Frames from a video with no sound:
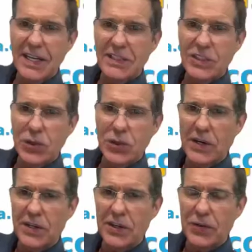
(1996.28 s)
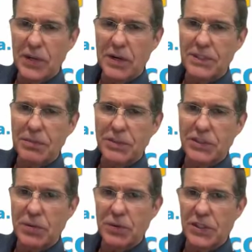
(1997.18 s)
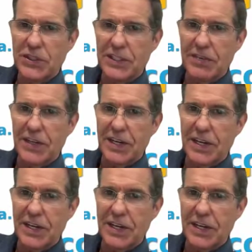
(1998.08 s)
get a 200 to 300% return with a dividend,